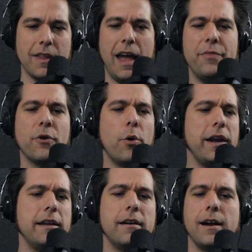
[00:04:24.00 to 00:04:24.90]
and
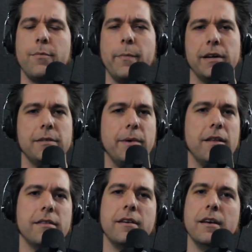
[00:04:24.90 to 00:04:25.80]
throwing in a couple bucks a
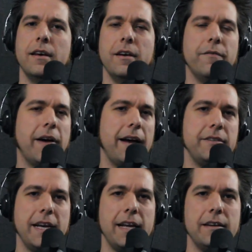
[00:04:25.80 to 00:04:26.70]
month, 5,
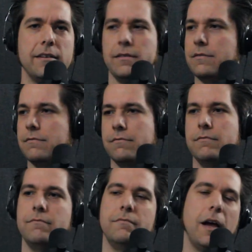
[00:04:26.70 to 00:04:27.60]
10,
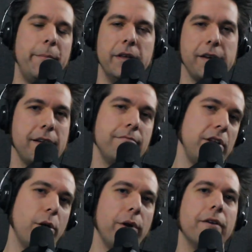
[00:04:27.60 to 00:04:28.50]
a million,
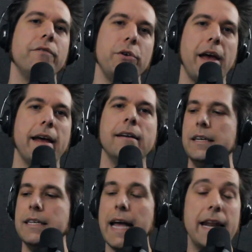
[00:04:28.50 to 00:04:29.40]
whatever you can.
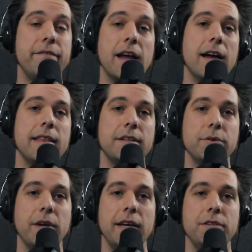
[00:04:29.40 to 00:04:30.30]
And if not, that's
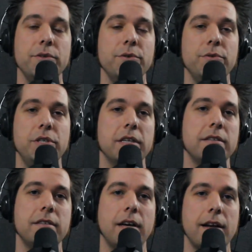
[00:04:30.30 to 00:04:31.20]
okay too.
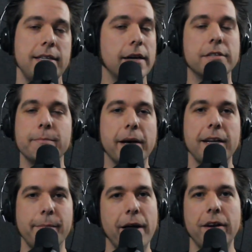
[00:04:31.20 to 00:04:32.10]
Just tell
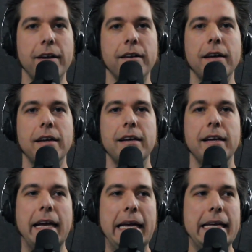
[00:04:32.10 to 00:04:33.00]
somebody about it.
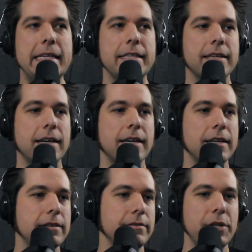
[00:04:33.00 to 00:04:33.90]
And,
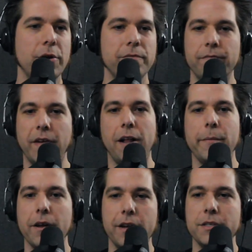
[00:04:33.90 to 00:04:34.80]
follow
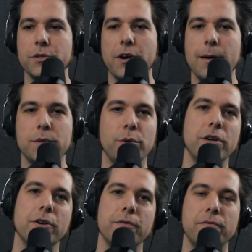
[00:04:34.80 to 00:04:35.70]
me on Instagram,
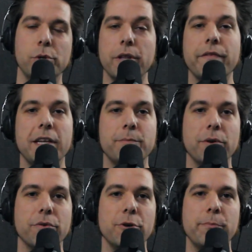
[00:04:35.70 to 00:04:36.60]
Twitter, join the
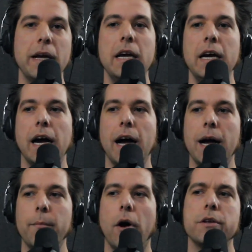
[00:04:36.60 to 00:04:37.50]
Facebook group.
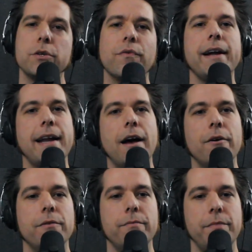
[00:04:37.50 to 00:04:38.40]
Also right
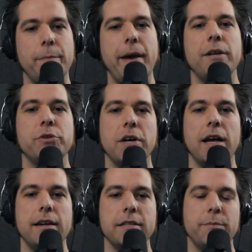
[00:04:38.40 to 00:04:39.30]
now, the
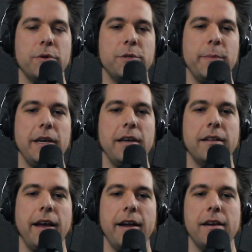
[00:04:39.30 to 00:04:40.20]
Patreon is supposed to be
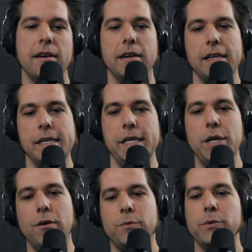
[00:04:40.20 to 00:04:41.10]
I'm
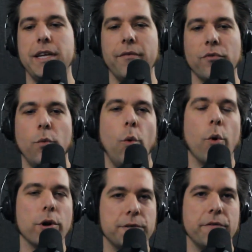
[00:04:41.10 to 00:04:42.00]
supposed to have
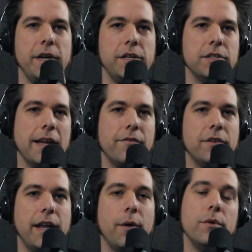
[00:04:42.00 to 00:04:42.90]
rewards for each
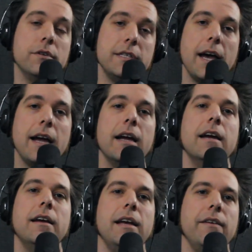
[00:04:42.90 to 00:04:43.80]
level. And I will say,
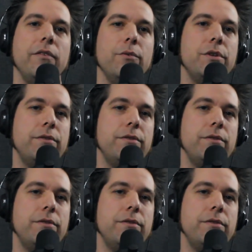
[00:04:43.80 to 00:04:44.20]
if you